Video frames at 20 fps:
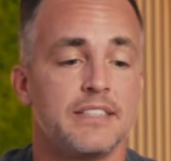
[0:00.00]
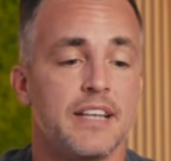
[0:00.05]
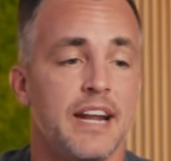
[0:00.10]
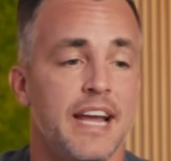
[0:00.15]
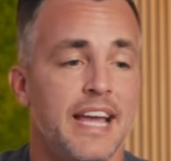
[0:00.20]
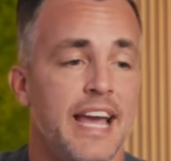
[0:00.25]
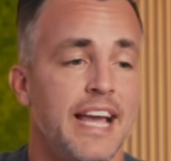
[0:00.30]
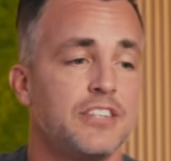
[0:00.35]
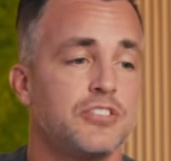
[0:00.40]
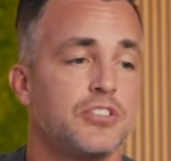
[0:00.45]
And
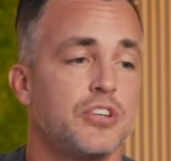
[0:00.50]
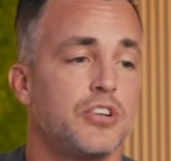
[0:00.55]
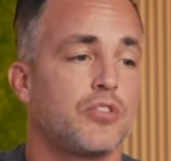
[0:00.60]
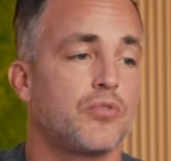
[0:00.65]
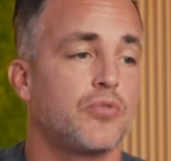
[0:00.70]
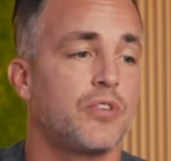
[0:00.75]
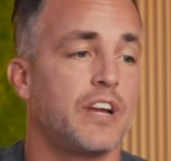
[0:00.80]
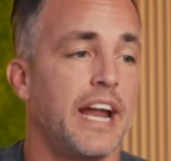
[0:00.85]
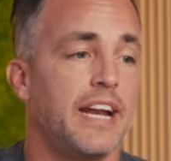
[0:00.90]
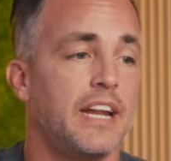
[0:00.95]
I actually
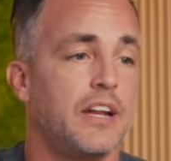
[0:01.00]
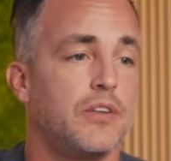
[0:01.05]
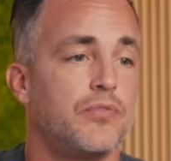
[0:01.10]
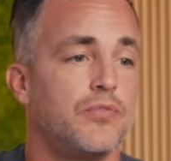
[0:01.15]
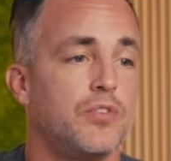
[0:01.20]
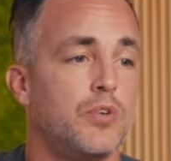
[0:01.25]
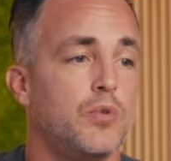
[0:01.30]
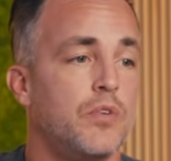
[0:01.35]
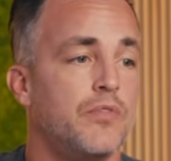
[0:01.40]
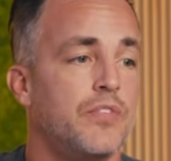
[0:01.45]
created a
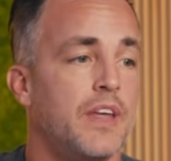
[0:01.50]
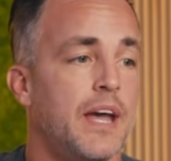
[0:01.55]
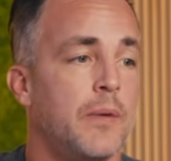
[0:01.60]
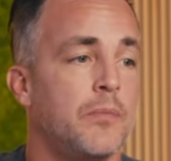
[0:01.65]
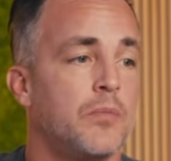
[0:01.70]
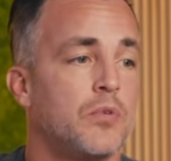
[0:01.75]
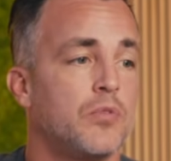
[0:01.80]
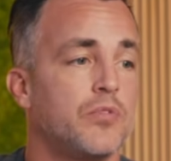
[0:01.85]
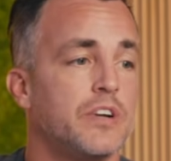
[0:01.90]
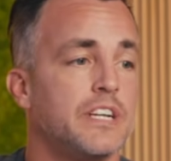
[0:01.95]
few of
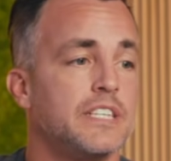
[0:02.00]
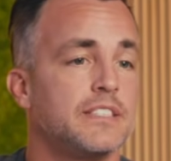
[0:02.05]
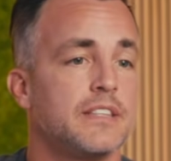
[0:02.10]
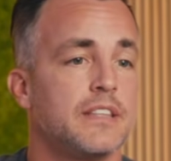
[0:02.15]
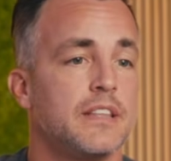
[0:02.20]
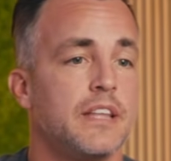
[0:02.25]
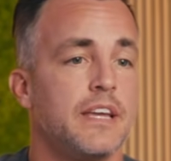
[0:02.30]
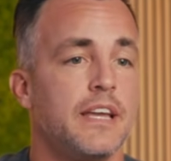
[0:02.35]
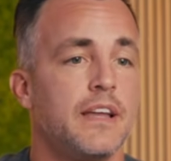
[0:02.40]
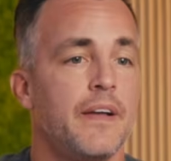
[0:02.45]
them
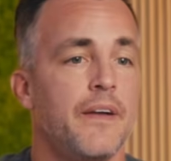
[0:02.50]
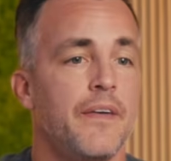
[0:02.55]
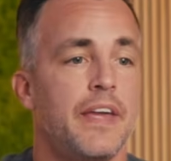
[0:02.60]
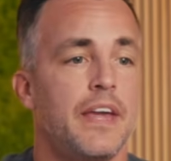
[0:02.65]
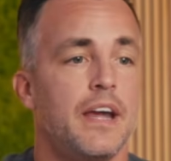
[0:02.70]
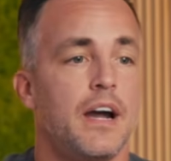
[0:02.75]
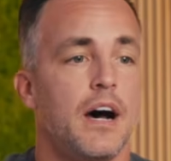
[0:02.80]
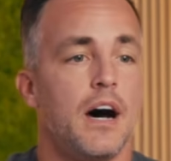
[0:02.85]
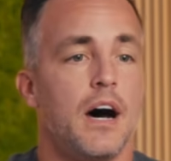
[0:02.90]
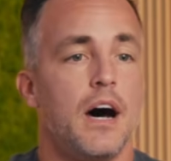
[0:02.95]
recently
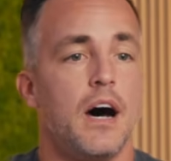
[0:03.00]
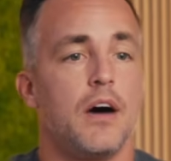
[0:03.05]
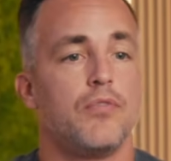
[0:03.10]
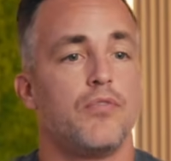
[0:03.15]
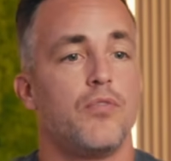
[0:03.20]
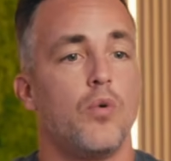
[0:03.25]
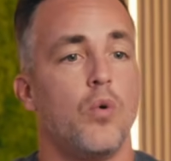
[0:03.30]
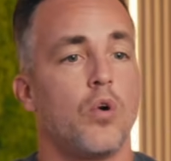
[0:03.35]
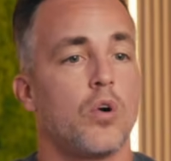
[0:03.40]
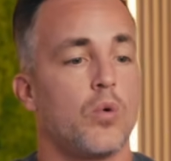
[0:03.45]

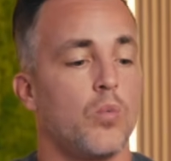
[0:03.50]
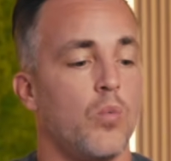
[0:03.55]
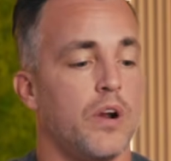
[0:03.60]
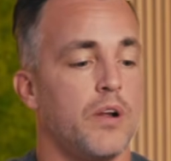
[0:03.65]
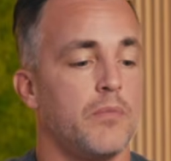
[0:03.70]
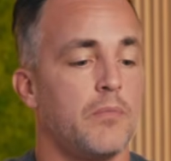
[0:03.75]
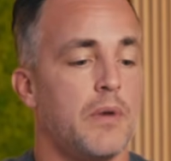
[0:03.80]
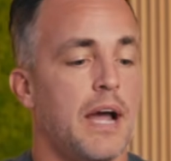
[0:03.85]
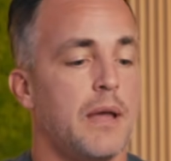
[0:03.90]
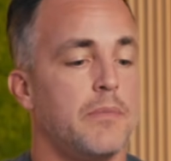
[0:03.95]
for one
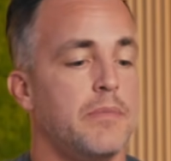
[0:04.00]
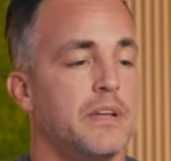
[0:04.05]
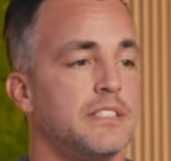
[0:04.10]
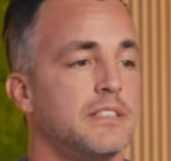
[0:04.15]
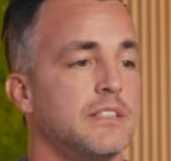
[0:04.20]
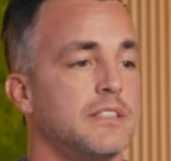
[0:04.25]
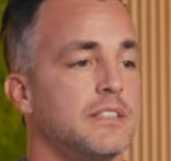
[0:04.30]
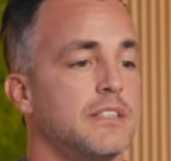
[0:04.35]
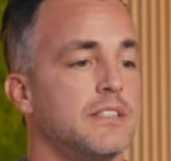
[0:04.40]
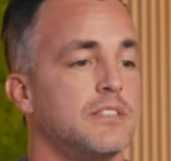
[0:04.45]
of my
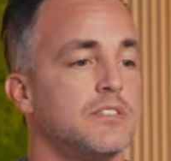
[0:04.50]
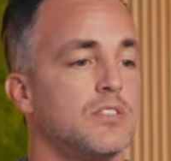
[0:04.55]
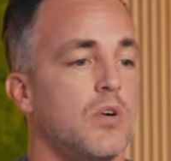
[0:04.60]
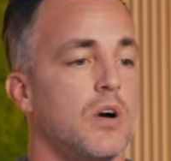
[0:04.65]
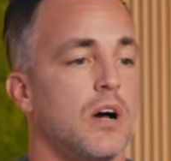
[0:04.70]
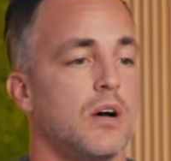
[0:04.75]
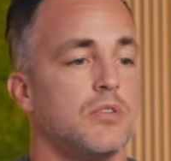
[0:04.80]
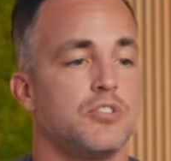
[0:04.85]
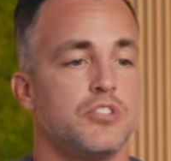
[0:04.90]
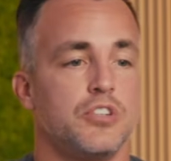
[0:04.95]
businesses. So
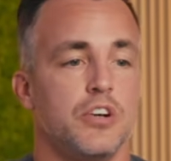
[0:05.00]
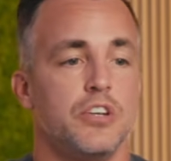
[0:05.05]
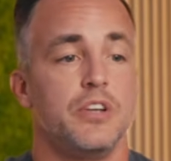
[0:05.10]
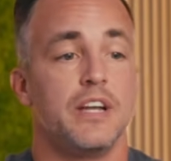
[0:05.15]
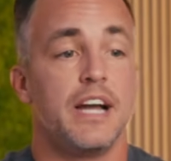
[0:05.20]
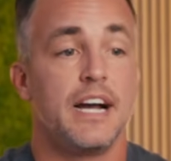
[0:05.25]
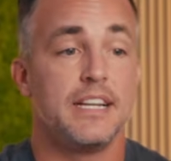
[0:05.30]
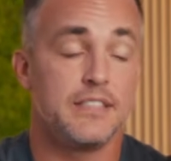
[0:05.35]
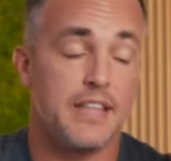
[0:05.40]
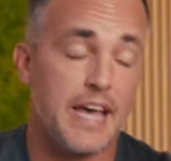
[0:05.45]
I'll show you
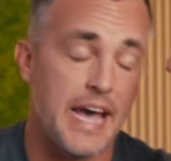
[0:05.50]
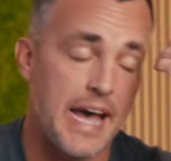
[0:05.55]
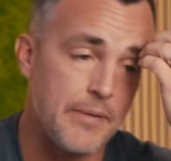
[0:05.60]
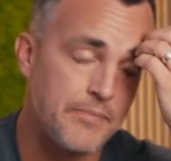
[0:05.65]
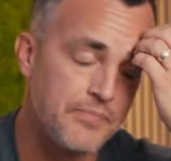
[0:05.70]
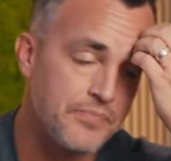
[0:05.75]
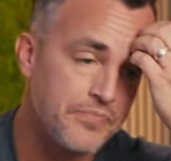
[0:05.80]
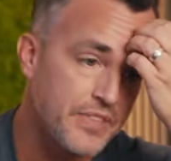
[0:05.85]
guys that.